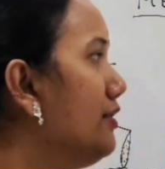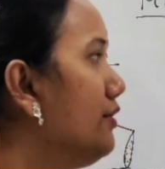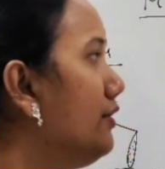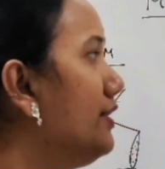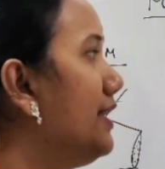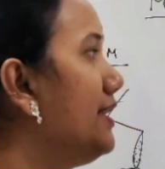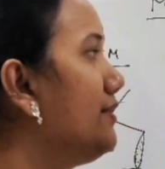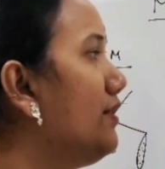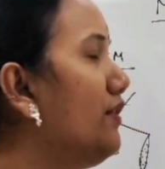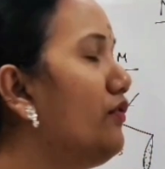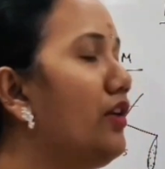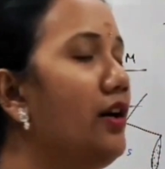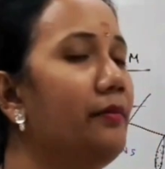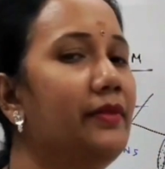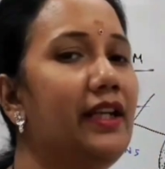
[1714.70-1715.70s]
So these will
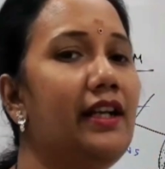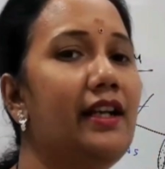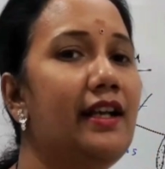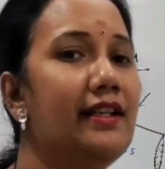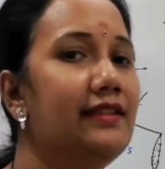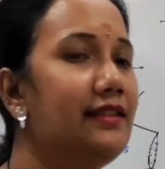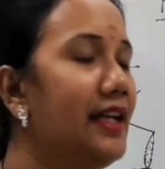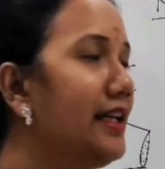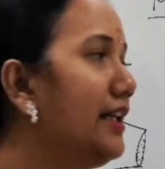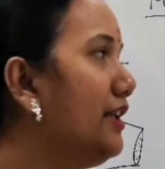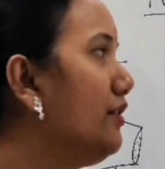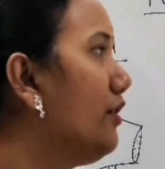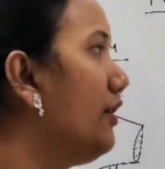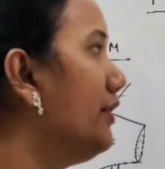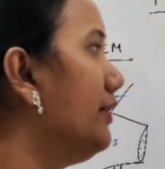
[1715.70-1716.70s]
form the
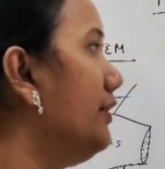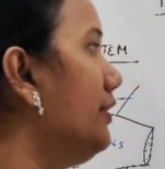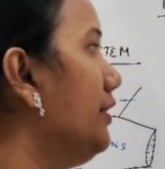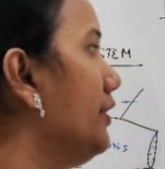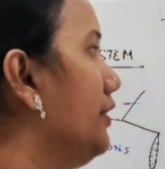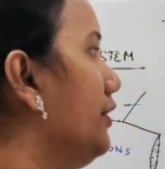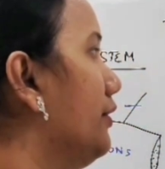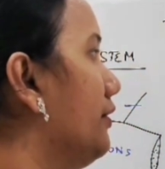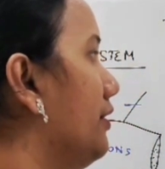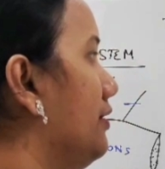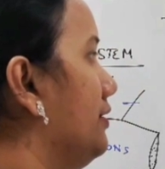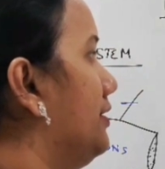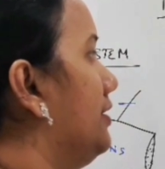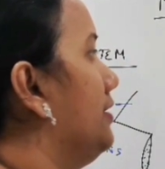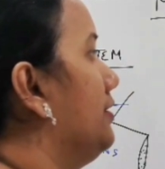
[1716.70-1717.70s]
second order
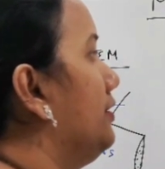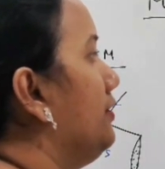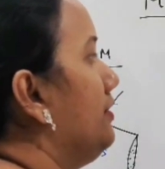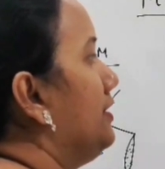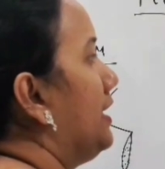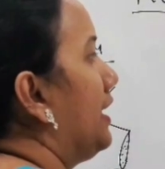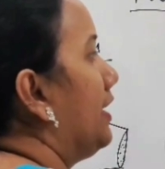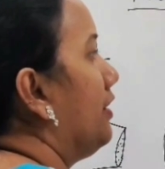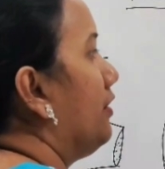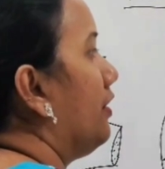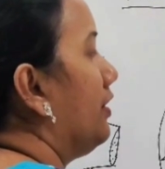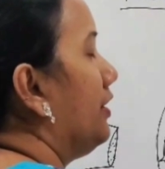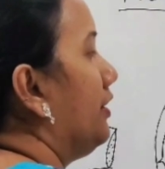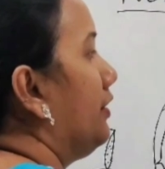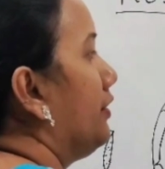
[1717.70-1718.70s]
neurons. So second
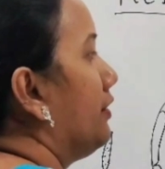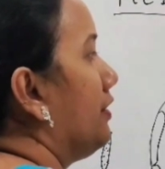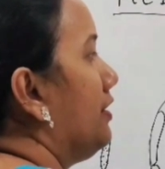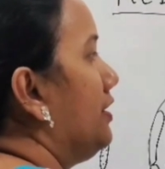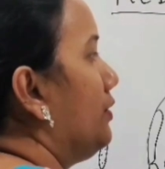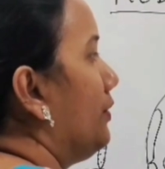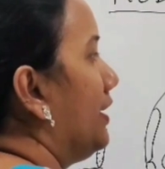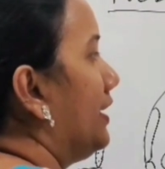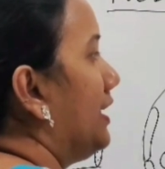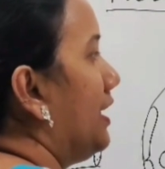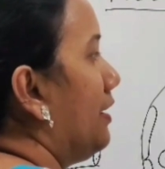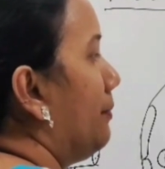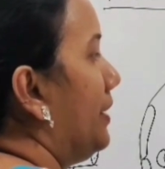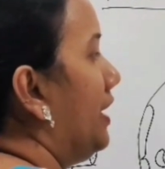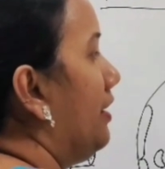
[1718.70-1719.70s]
order neurons where
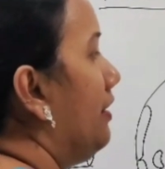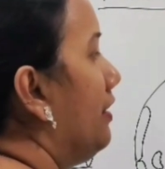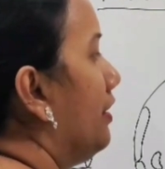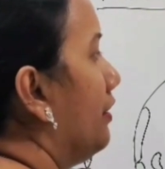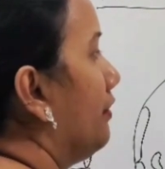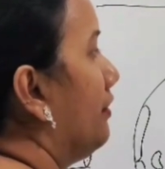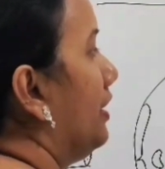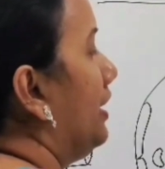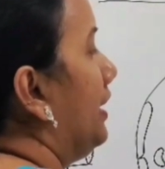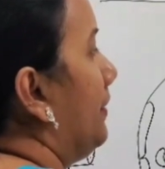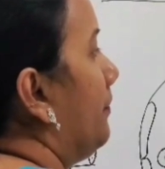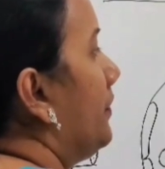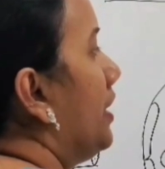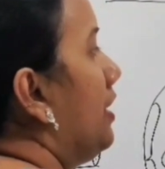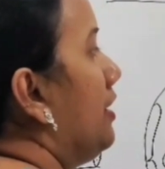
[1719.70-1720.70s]
there will be a
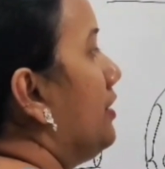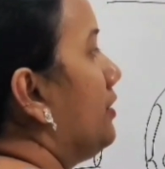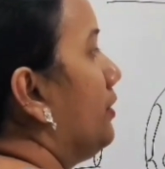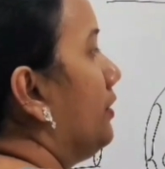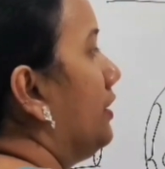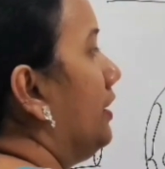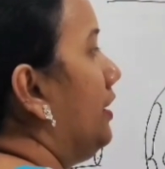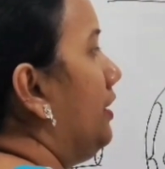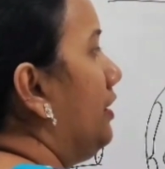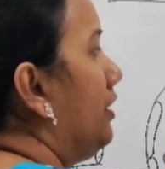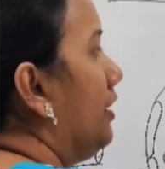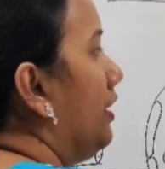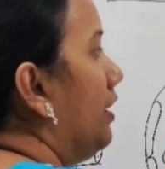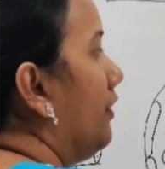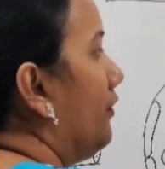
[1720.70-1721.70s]
relay. So the
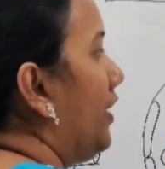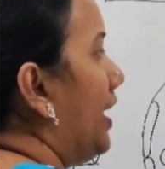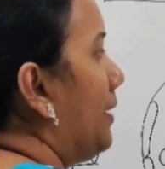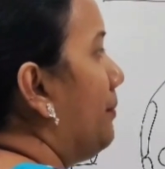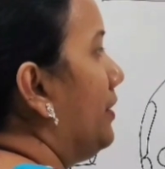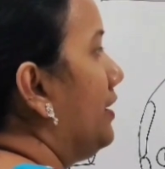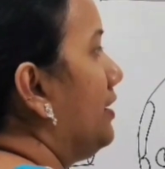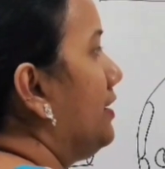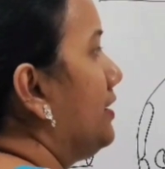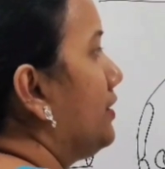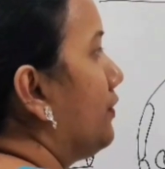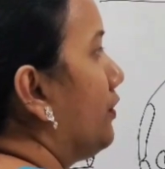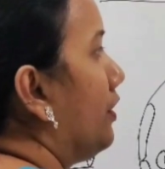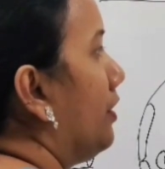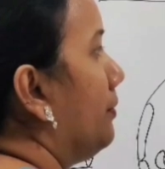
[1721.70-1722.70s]

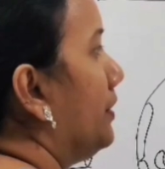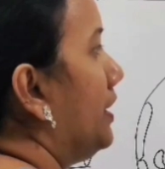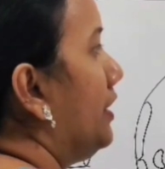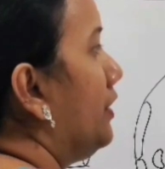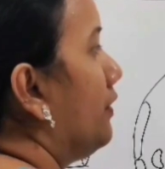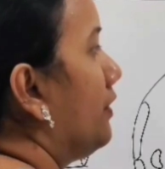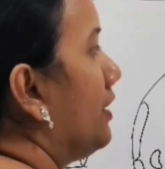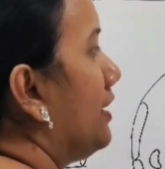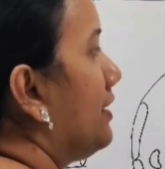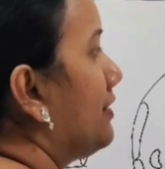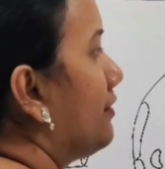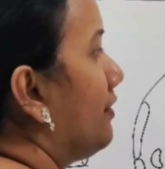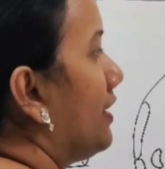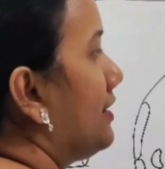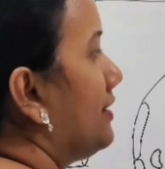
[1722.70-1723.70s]
fibers from the
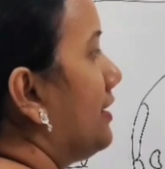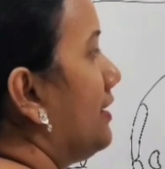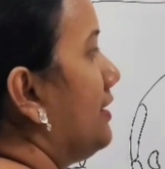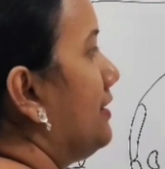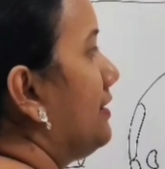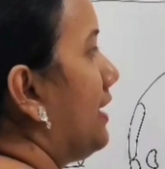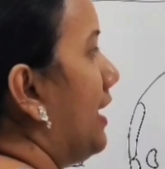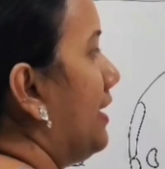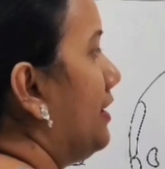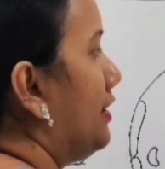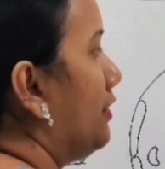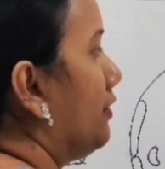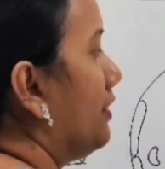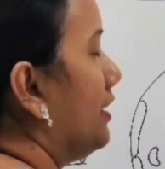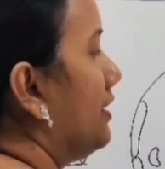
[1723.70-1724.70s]
nucleus gracilis and
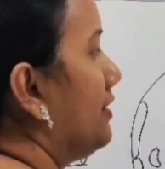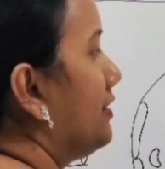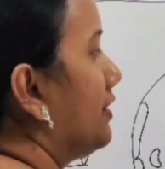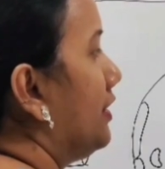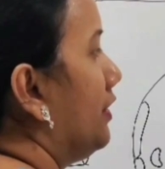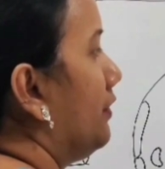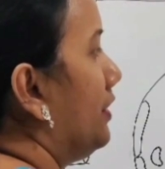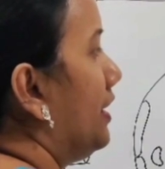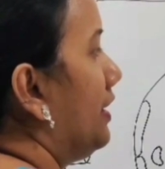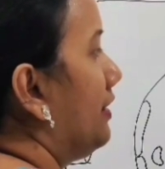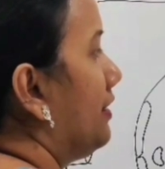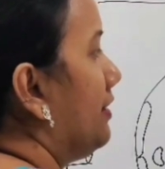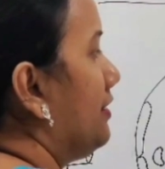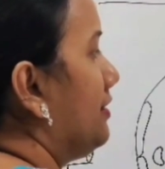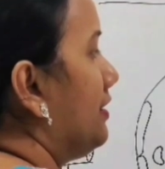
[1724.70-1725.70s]
nucleus
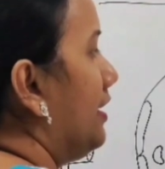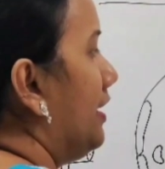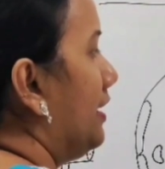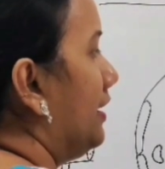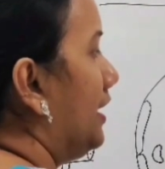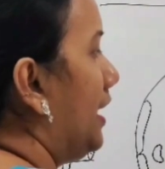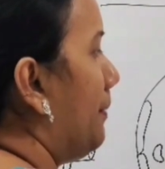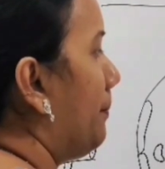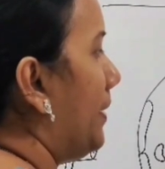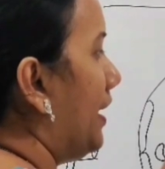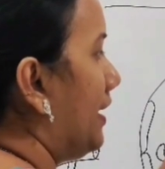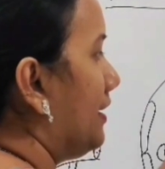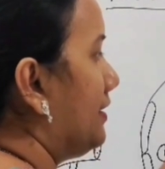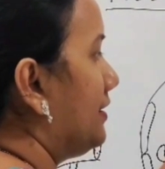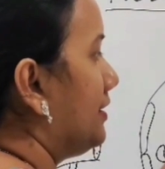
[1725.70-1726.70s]
cuneatus, they
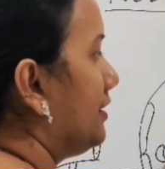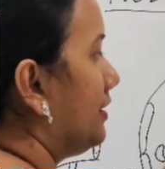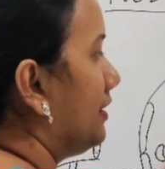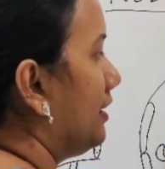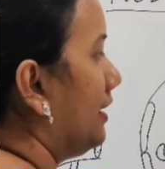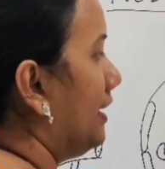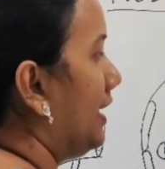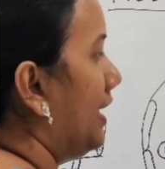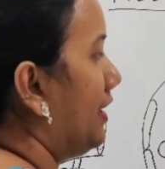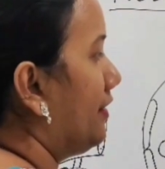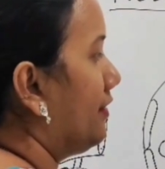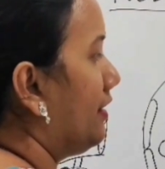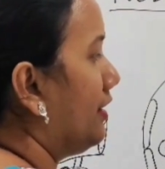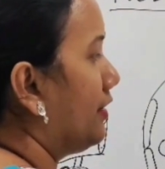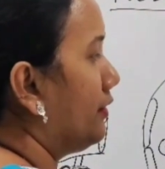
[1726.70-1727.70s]
pass
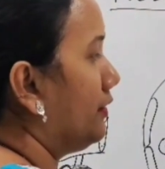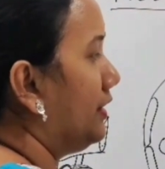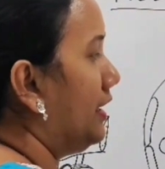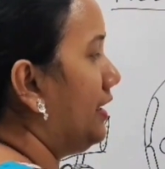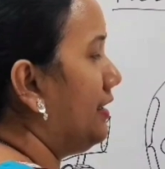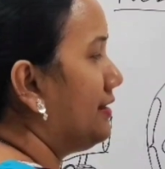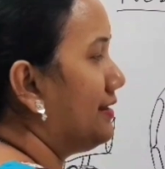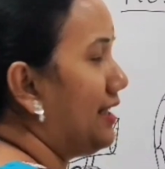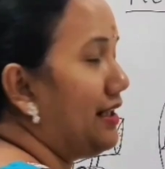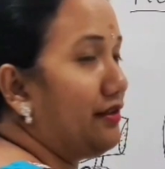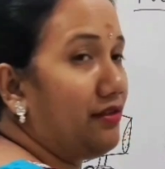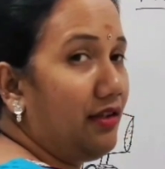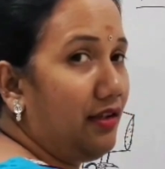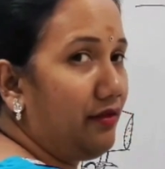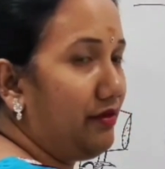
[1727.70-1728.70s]
lateral to the
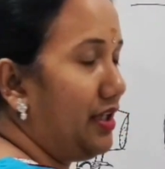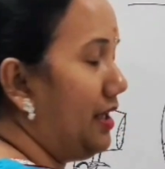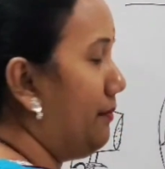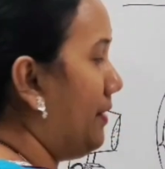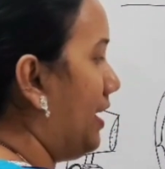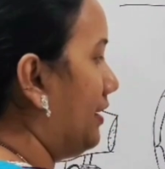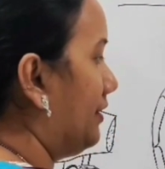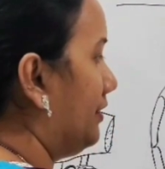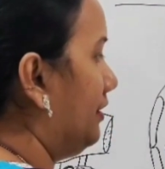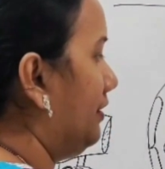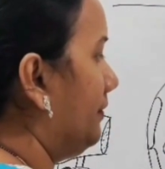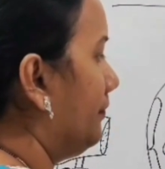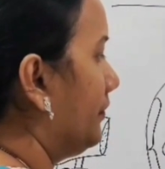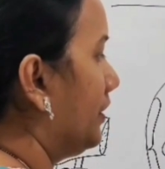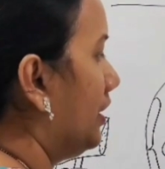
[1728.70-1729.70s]
central grey matter